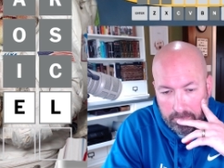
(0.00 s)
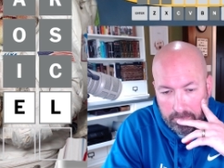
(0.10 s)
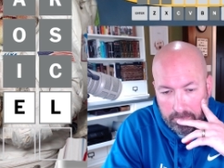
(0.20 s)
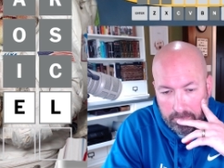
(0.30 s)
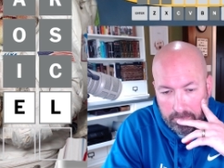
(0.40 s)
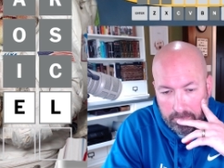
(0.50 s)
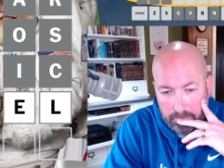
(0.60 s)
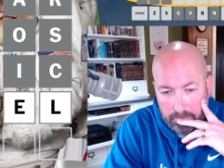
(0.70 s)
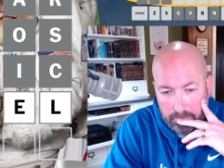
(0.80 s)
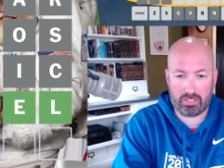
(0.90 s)
okay, so it's gonna
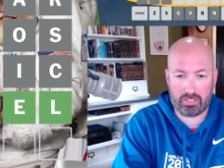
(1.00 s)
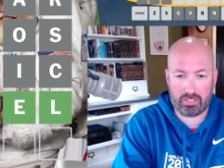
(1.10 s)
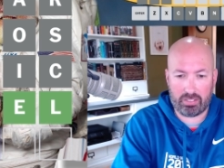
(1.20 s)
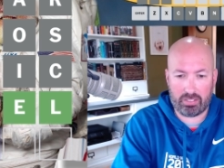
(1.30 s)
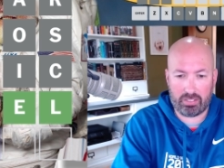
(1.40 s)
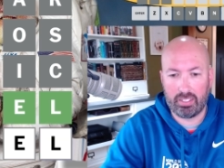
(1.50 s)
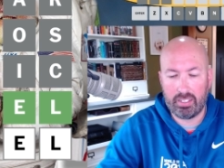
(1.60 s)
be pixel, I think.